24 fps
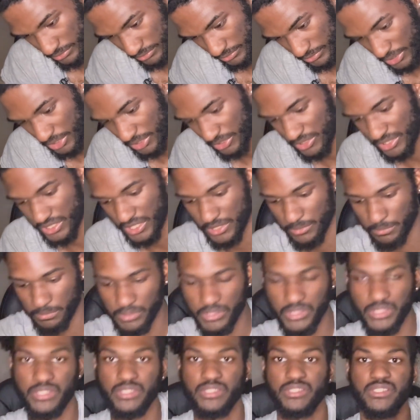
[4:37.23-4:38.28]
Oh, it say
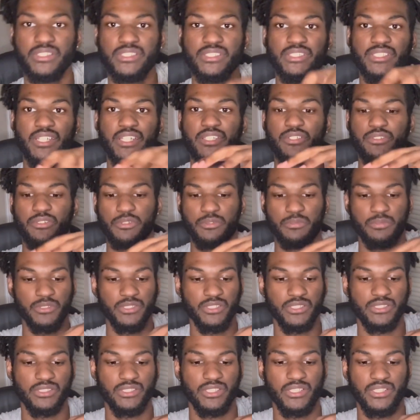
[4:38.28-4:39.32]
push. This is how you open
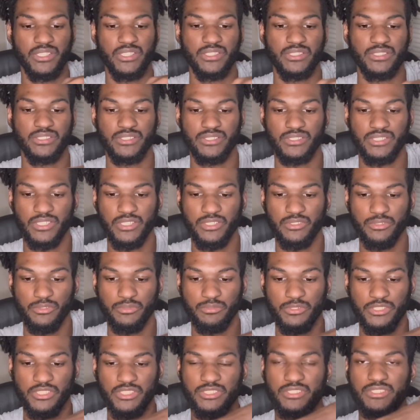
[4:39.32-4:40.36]
it. I guess this is how you
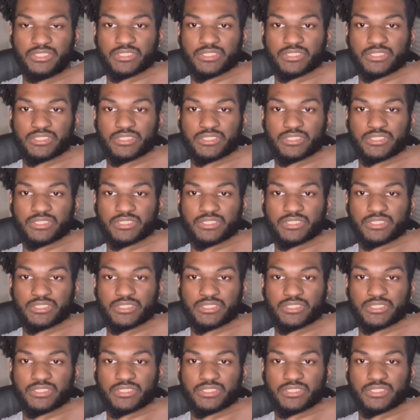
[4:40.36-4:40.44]
open it.